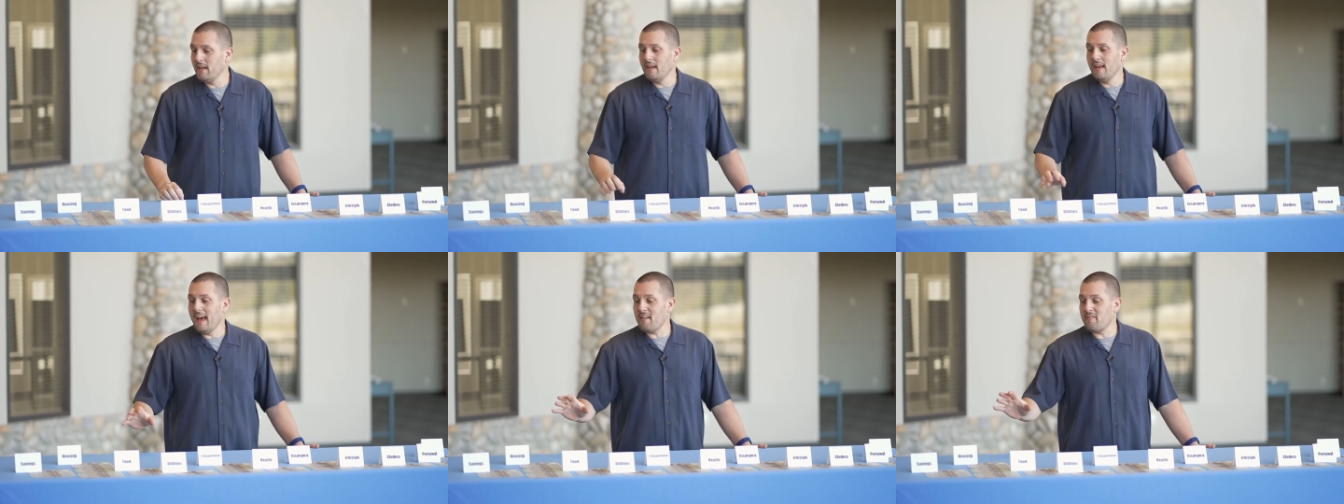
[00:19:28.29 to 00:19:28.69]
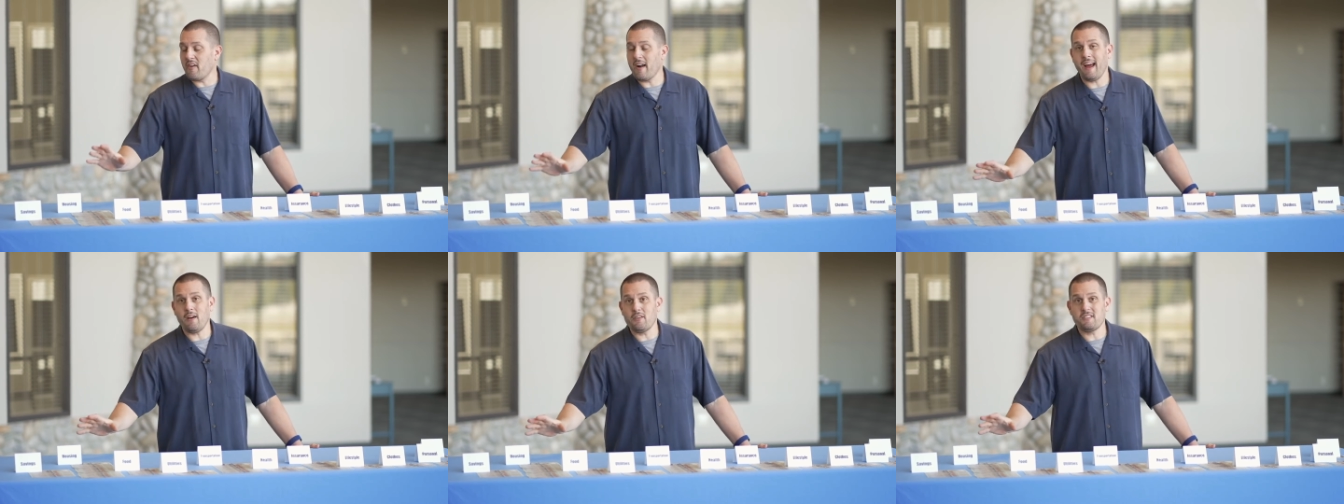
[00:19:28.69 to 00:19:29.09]
And for
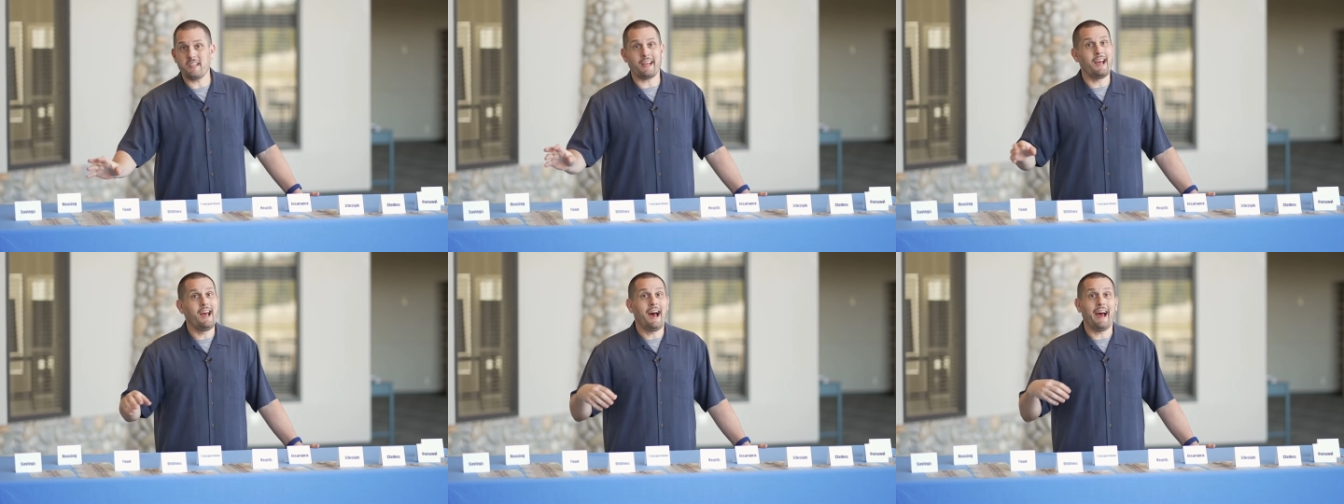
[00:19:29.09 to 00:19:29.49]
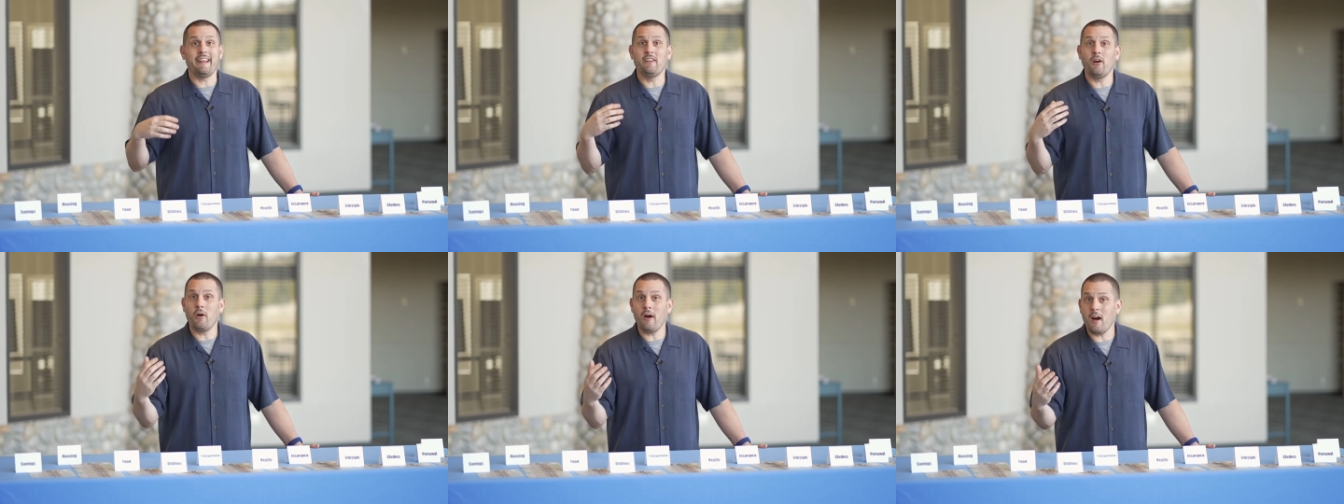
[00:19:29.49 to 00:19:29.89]
housing, I
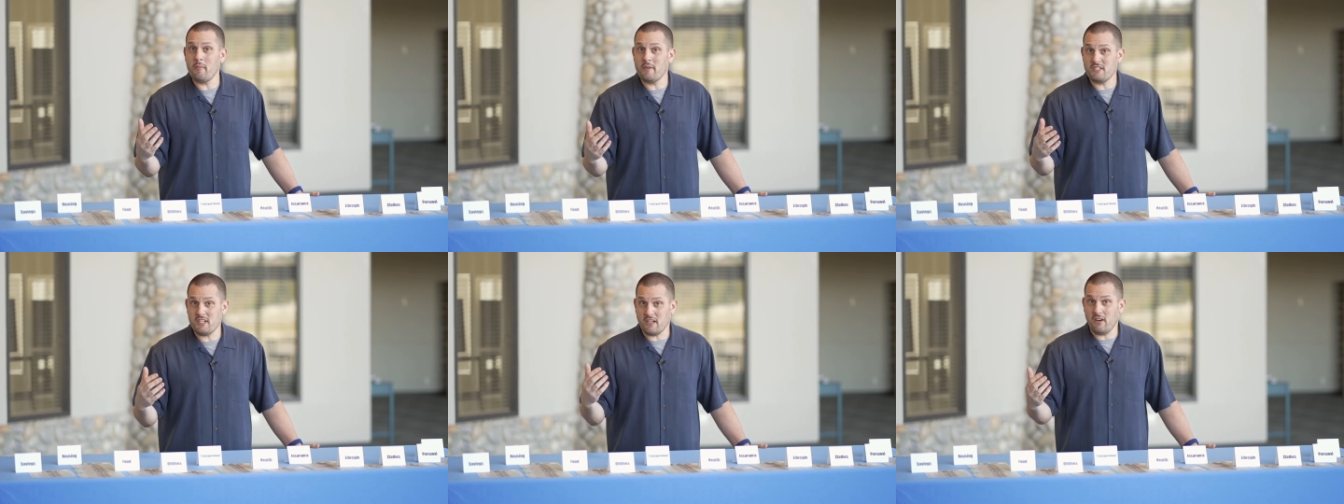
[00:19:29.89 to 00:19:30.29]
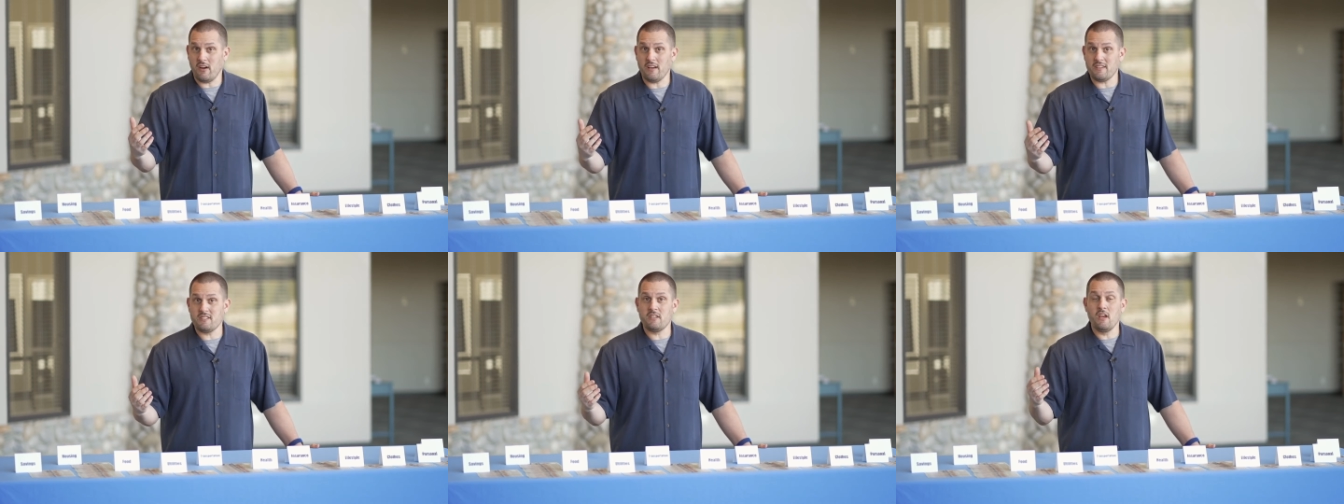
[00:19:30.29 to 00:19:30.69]
know how much it
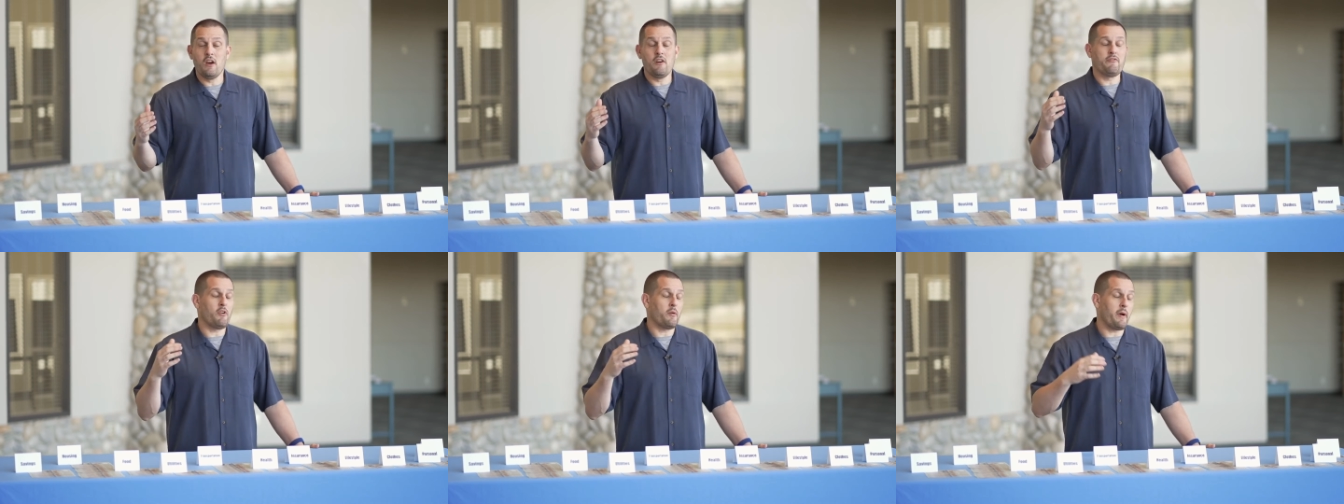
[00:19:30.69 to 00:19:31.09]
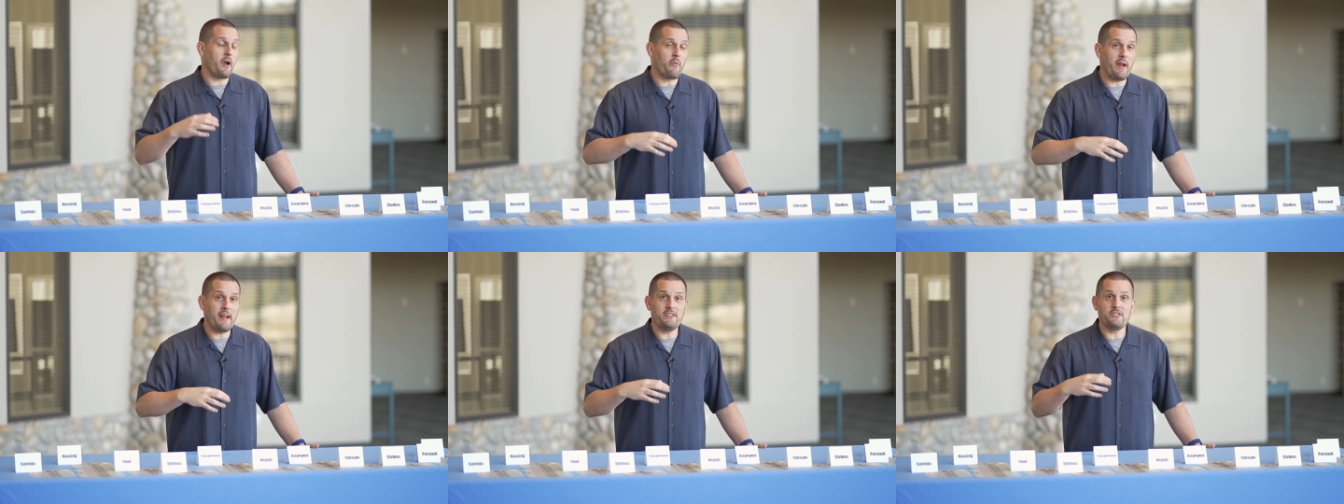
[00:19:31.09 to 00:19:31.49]
costs for my
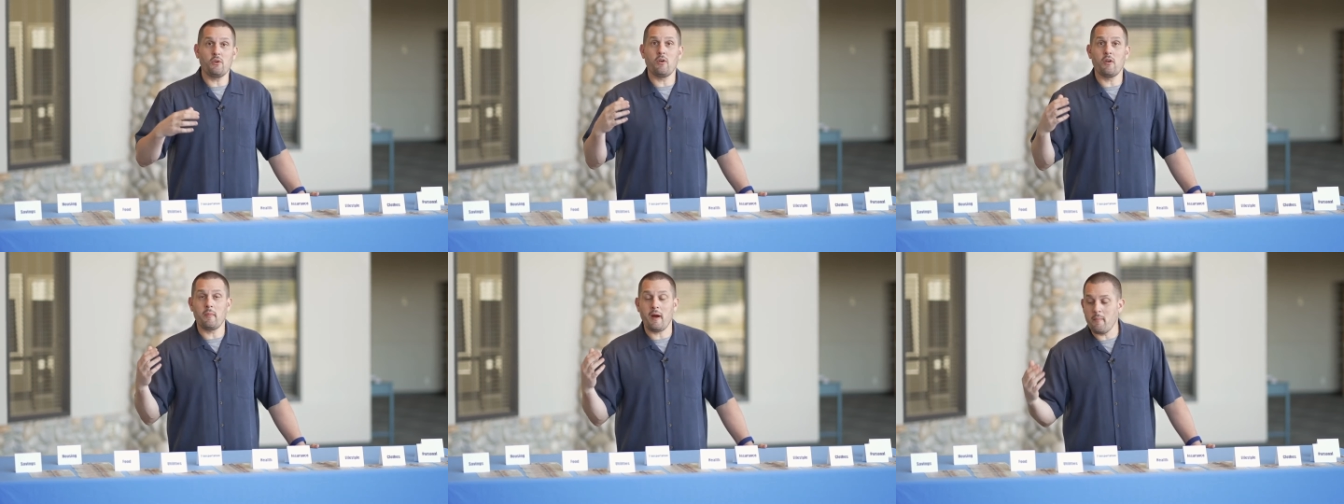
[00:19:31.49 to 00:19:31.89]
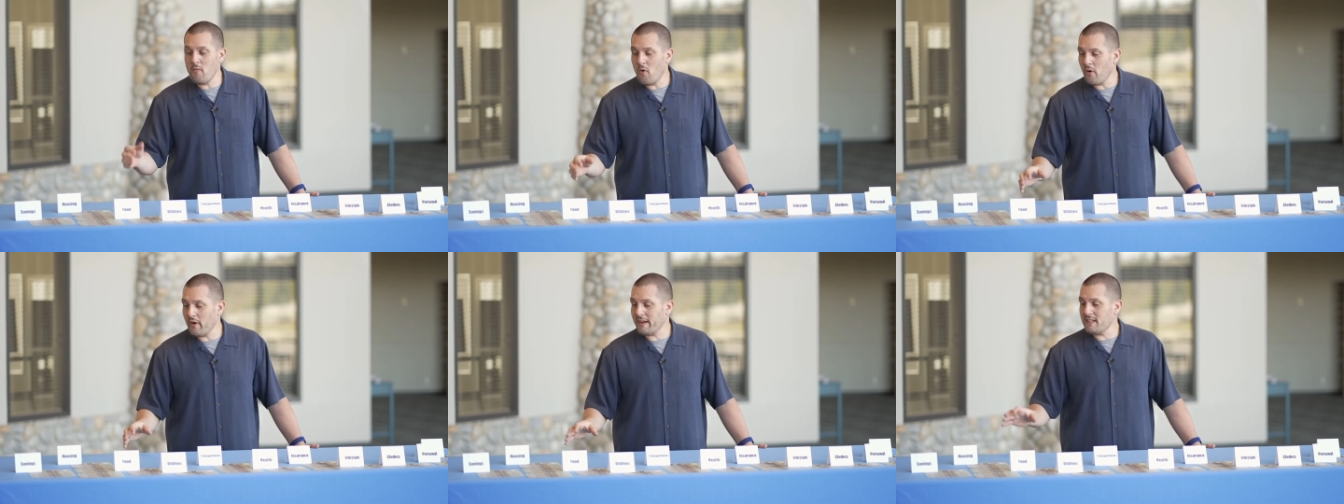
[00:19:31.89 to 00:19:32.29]
rent or my
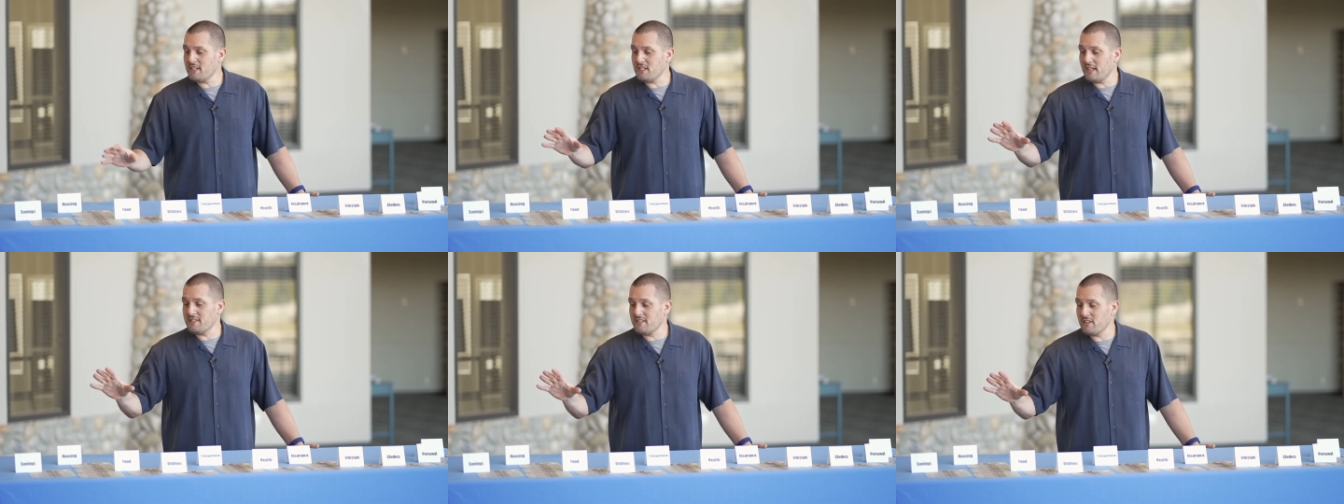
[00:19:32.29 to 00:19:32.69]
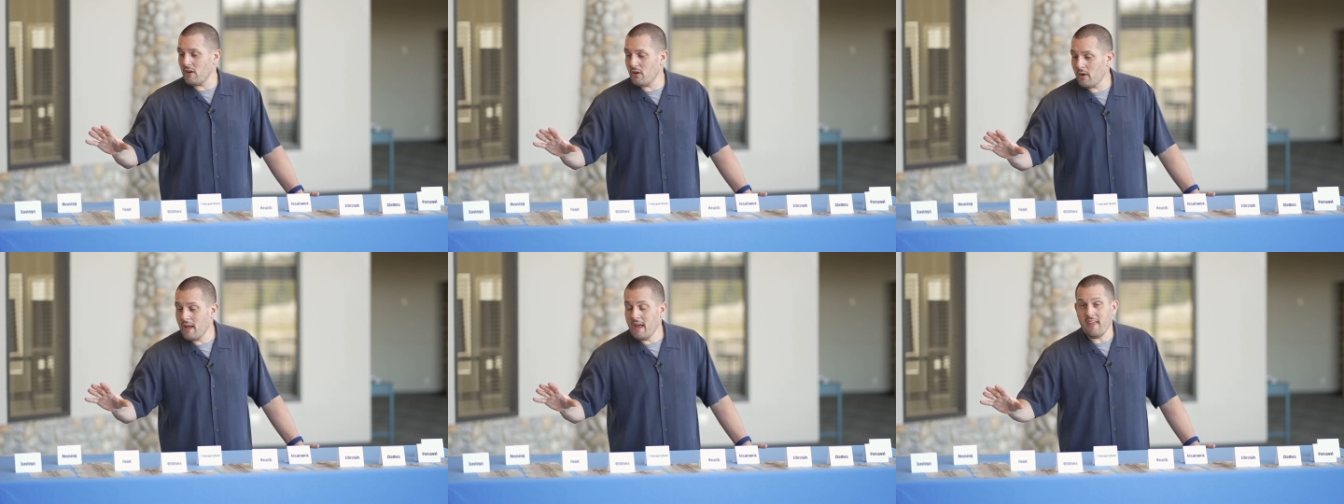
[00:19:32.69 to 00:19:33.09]
mortgage, and
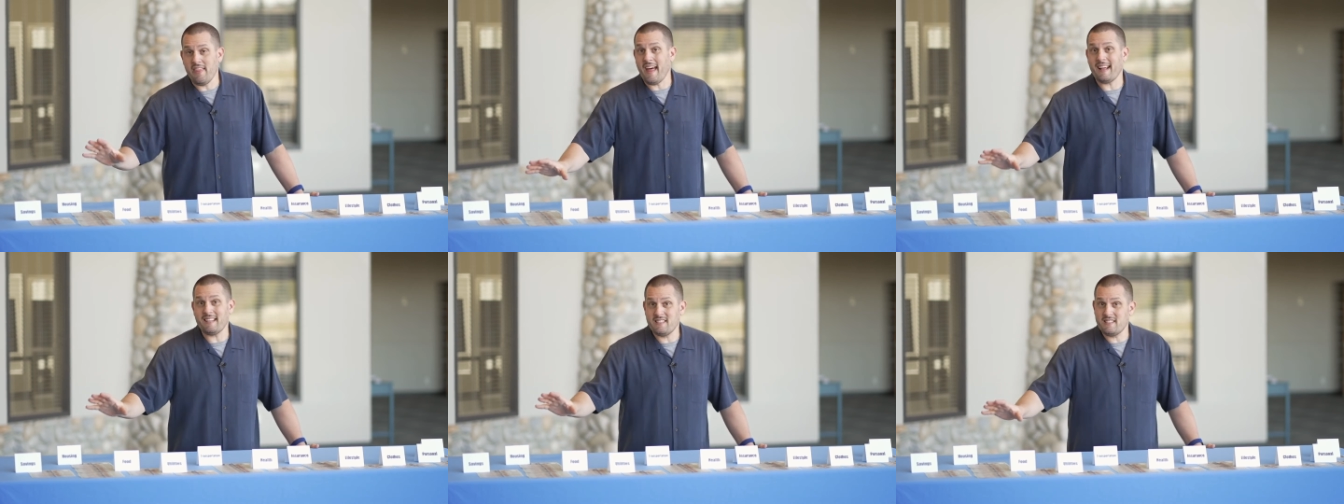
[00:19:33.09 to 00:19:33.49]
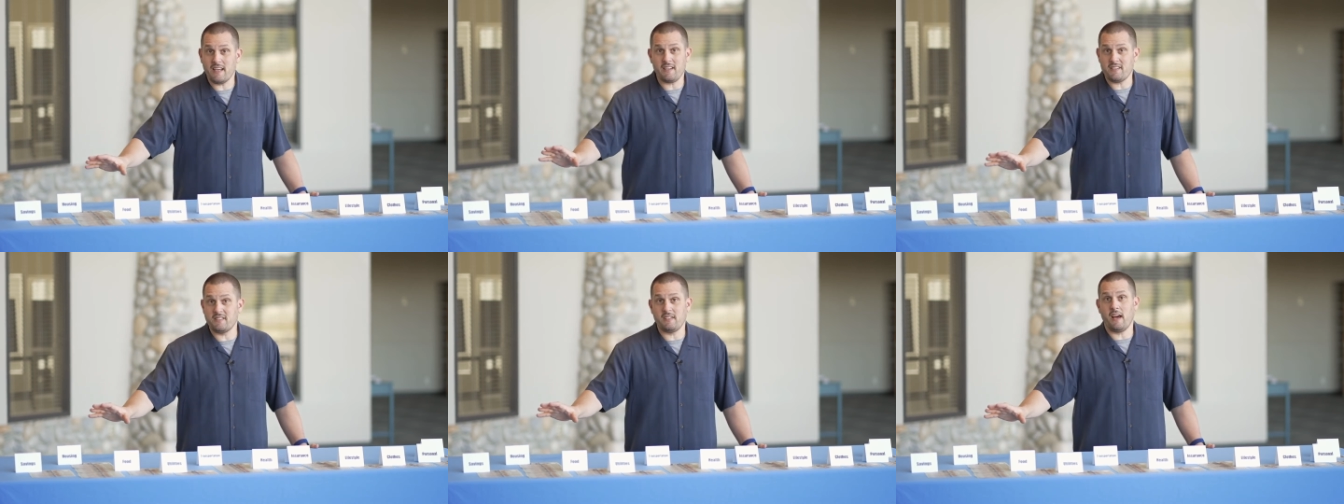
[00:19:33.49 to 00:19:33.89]
so that's set
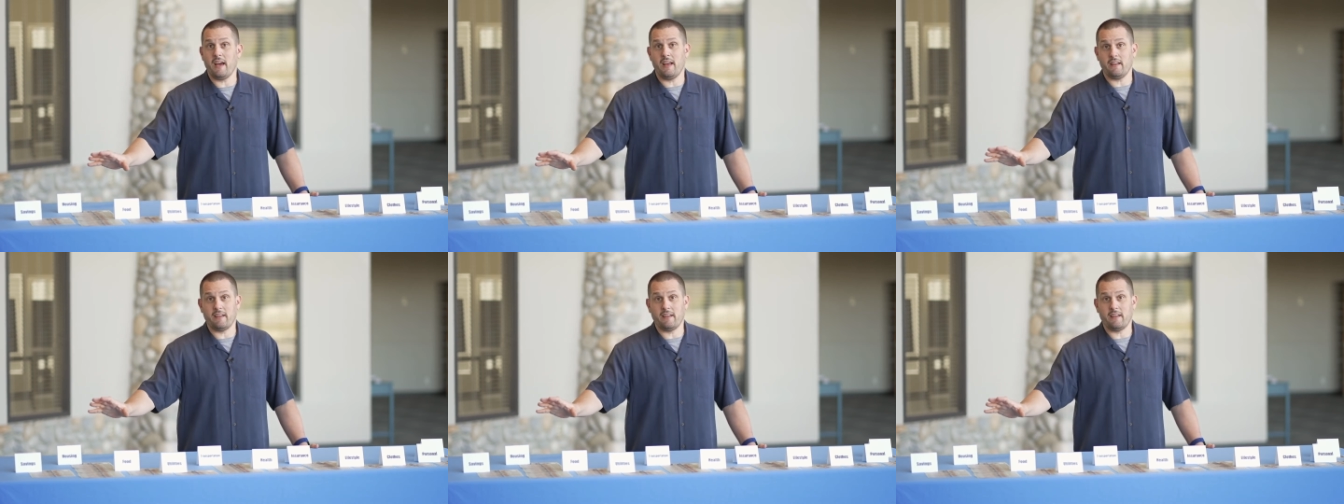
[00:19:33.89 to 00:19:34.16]
aside.